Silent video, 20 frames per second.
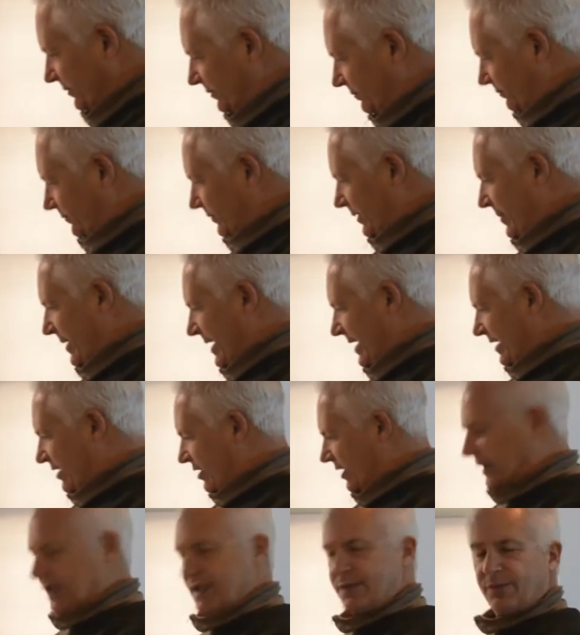let me cook
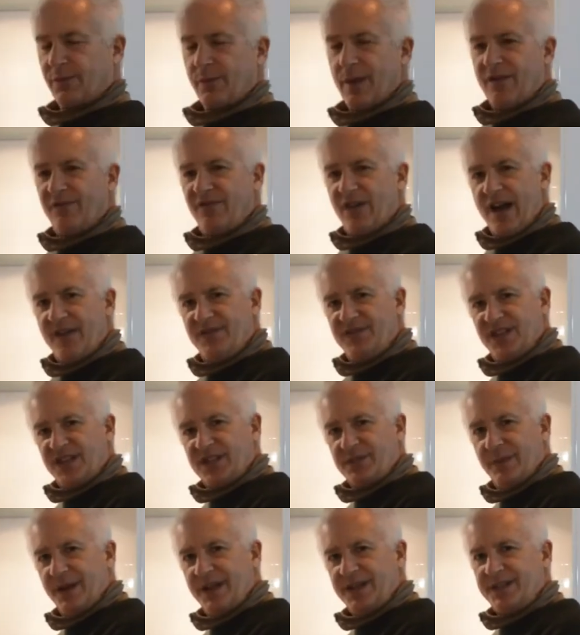this for about 5-6
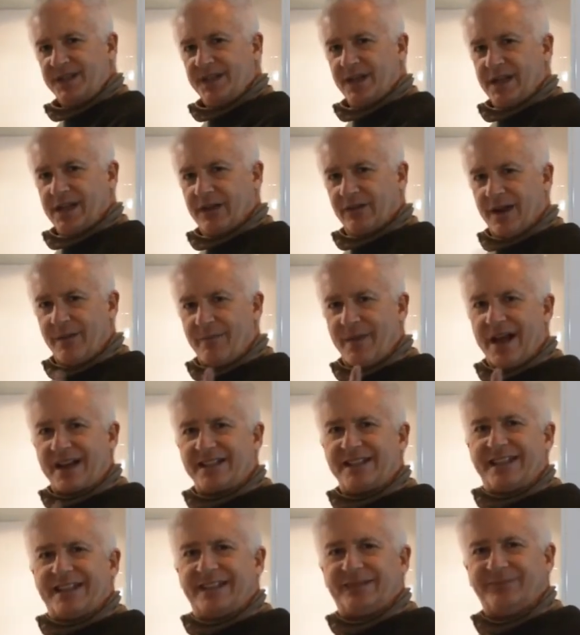minutes and I'll get right back to you.